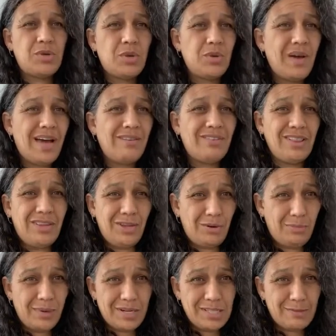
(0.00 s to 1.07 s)
so you have a
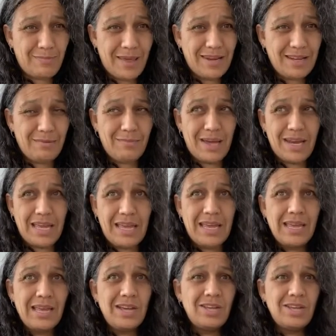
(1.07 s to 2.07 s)
little bit of spending money.